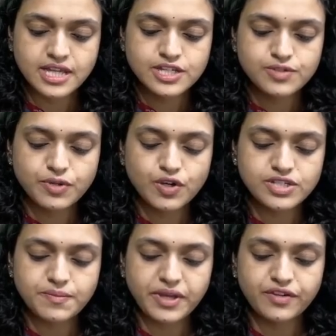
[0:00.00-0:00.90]
because the
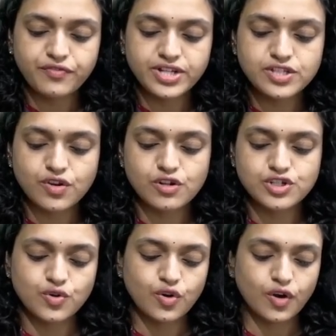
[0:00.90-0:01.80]
peripheries are also
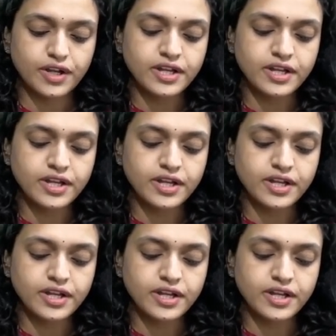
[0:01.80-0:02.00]
gone.